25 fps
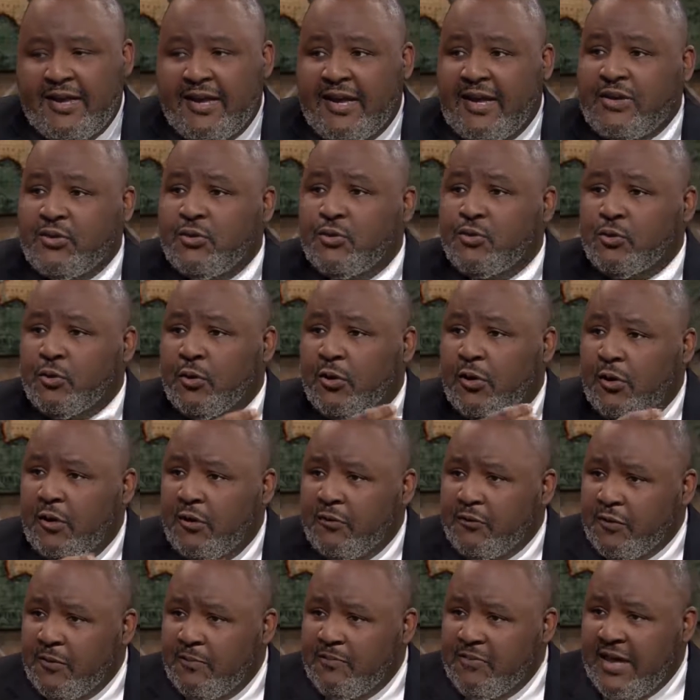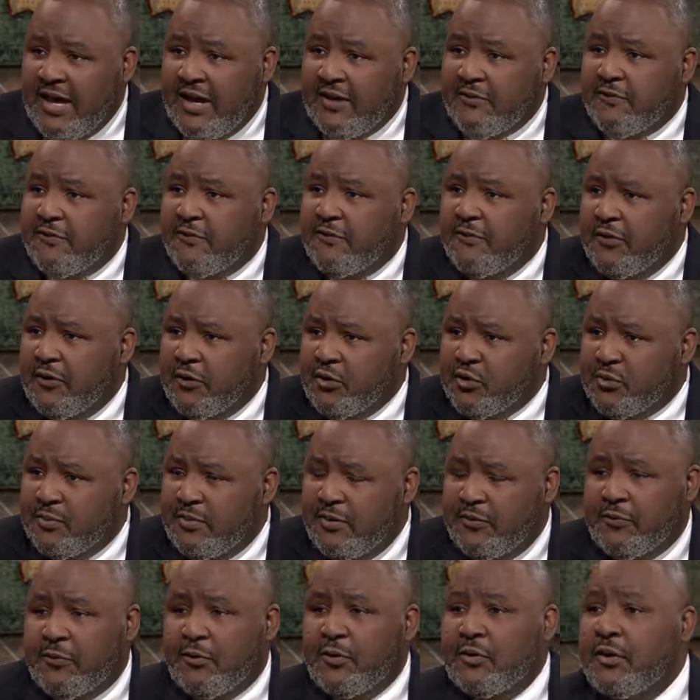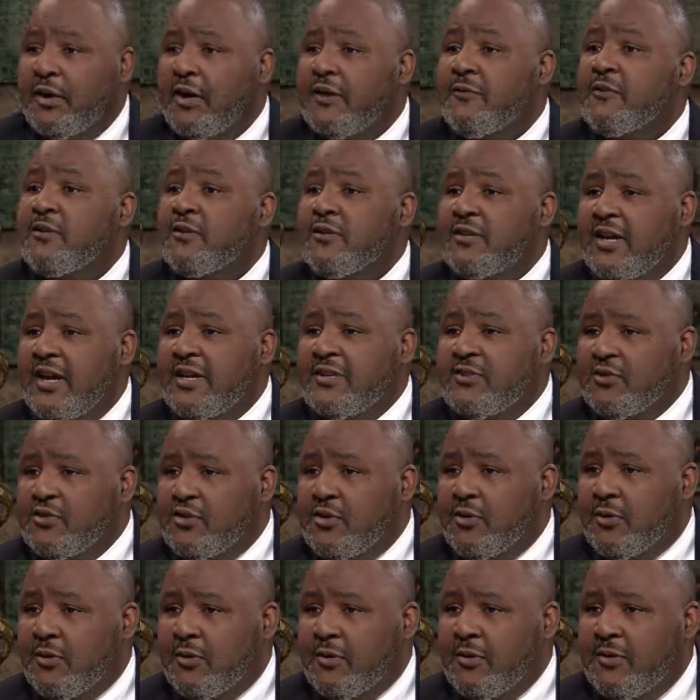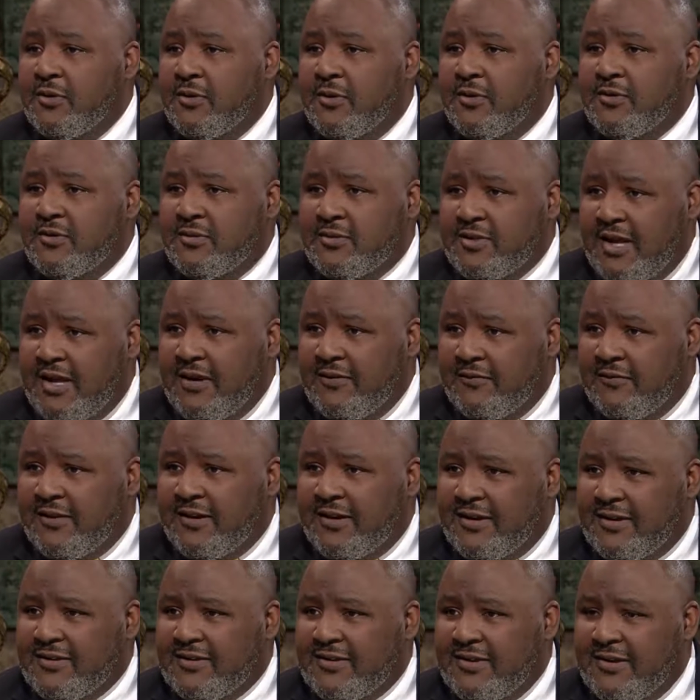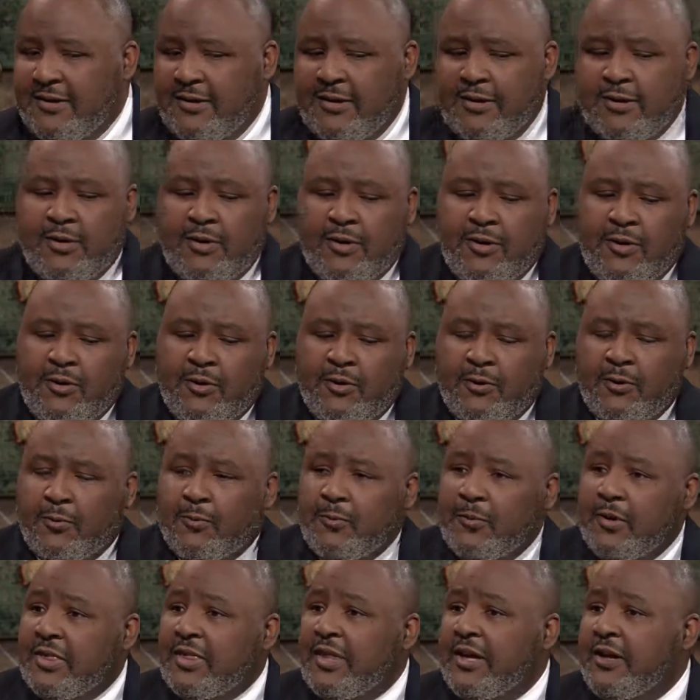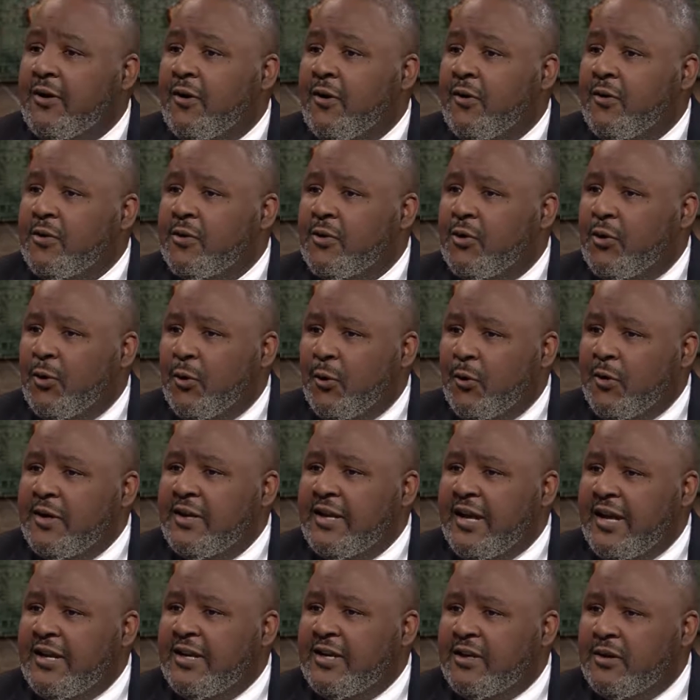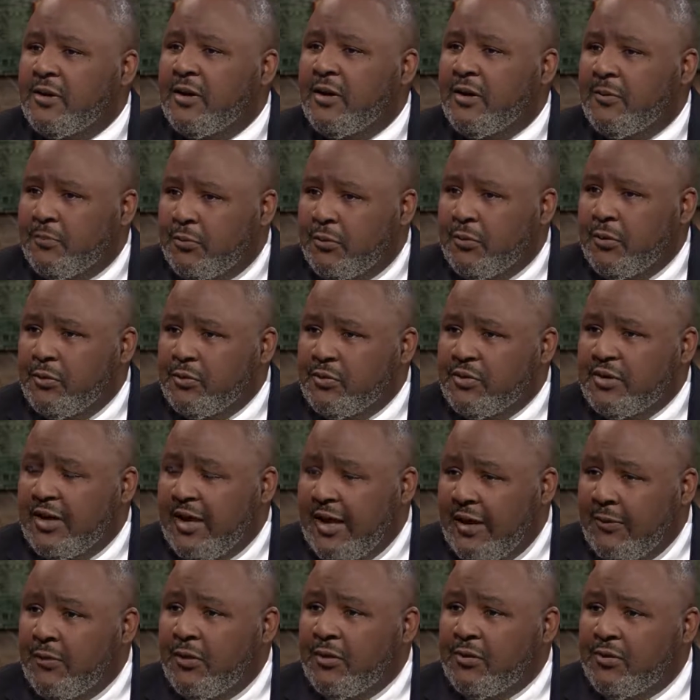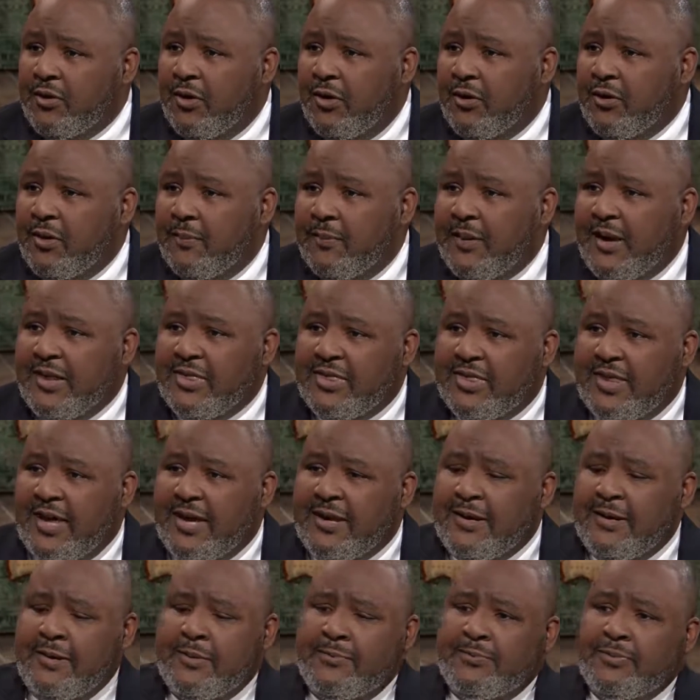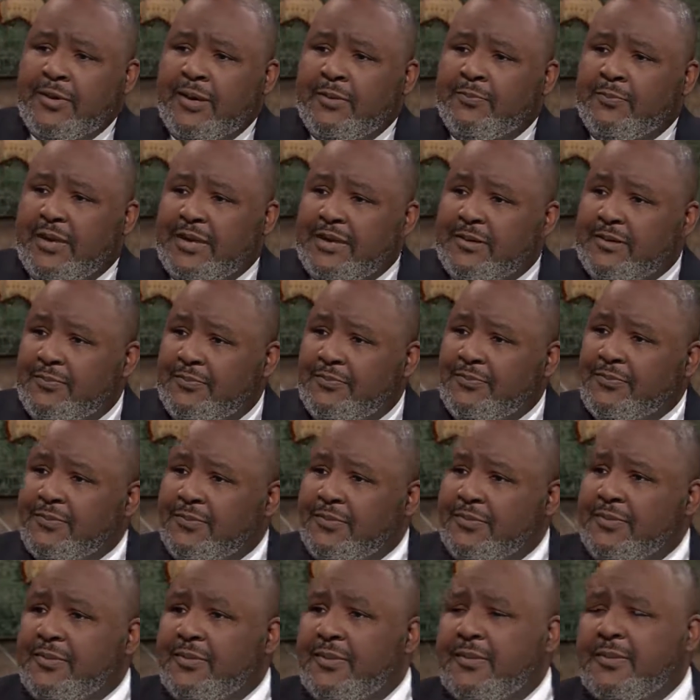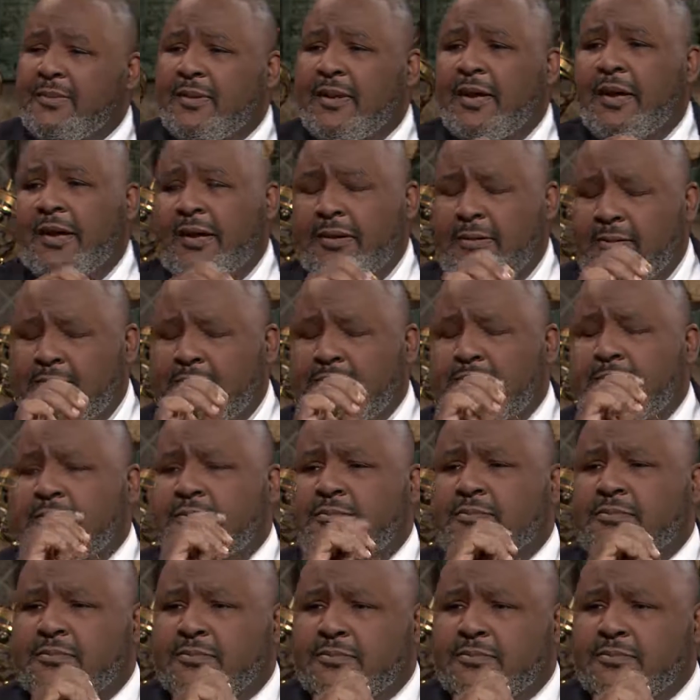and draw from that first before you ever touch your savings, or what they call a coordinated approach, and I won't talk about that. So let me make sure I'm understanding. There's